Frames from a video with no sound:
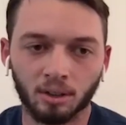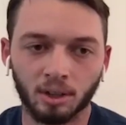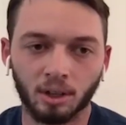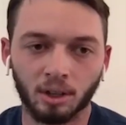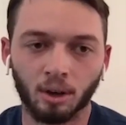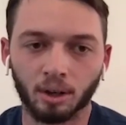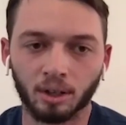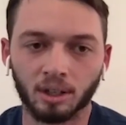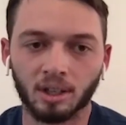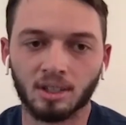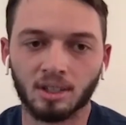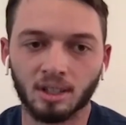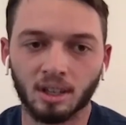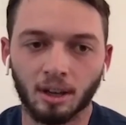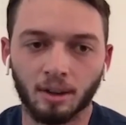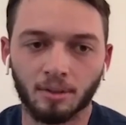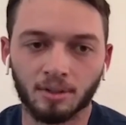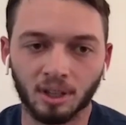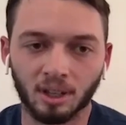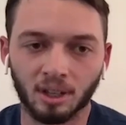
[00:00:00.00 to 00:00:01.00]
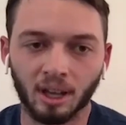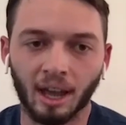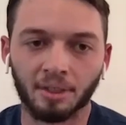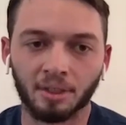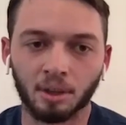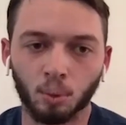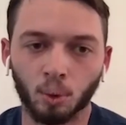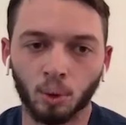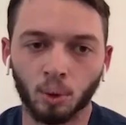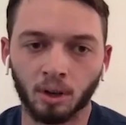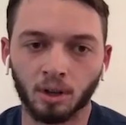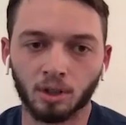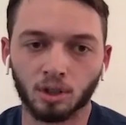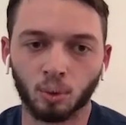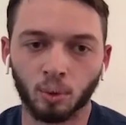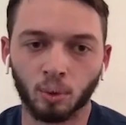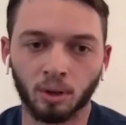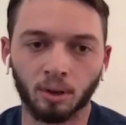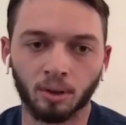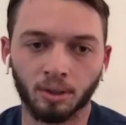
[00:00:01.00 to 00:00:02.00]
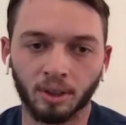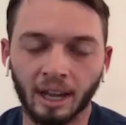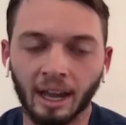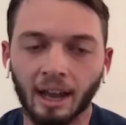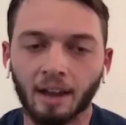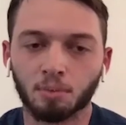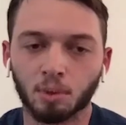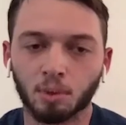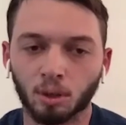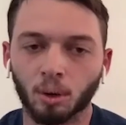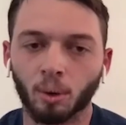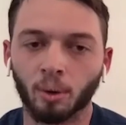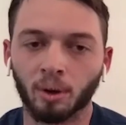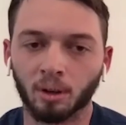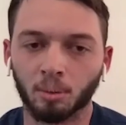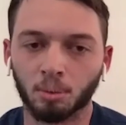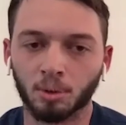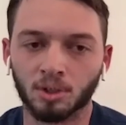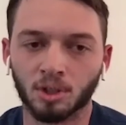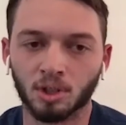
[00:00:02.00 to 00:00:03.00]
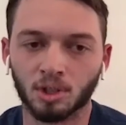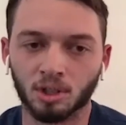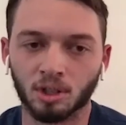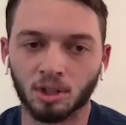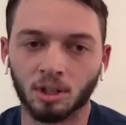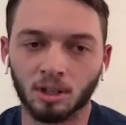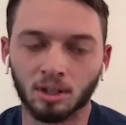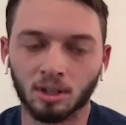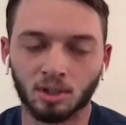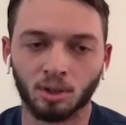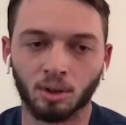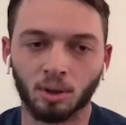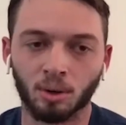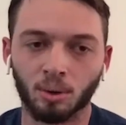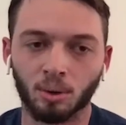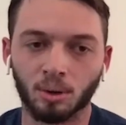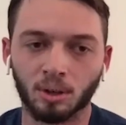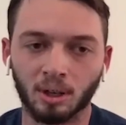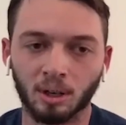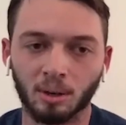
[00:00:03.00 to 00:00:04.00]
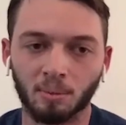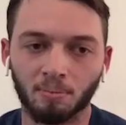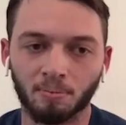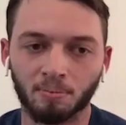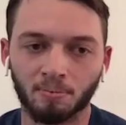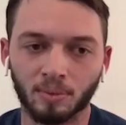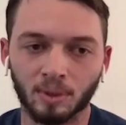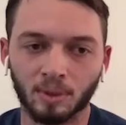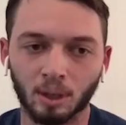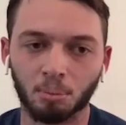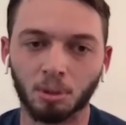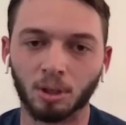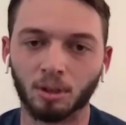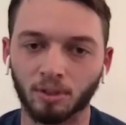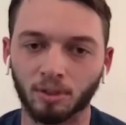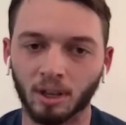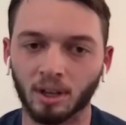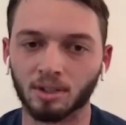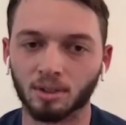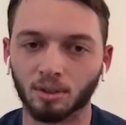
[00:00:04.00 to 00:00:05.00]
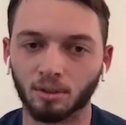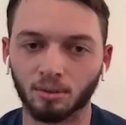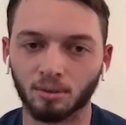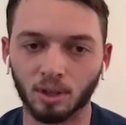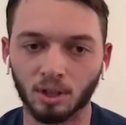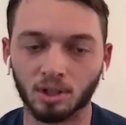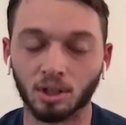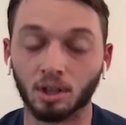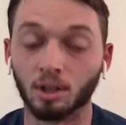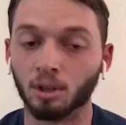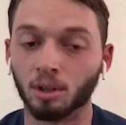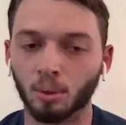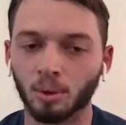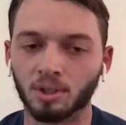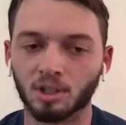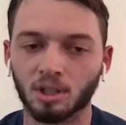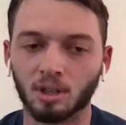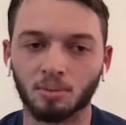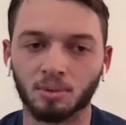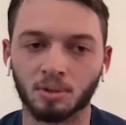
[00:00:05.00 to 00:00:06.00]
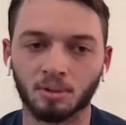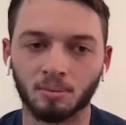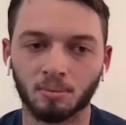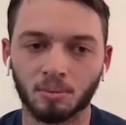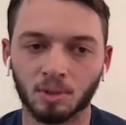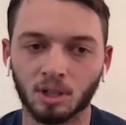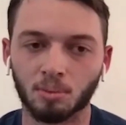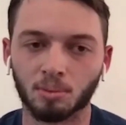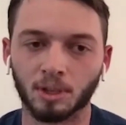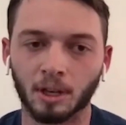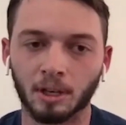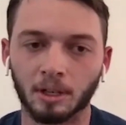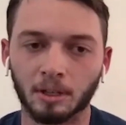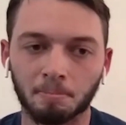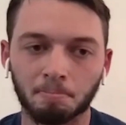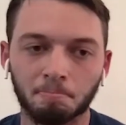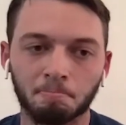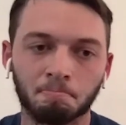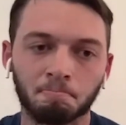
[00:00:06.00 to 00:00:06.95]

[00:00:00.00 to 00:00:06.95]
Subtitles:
the ARC ETFs and Kathy Wood on Twitter, they have been growing a position. So they're big fans of Nintendo, it seems like.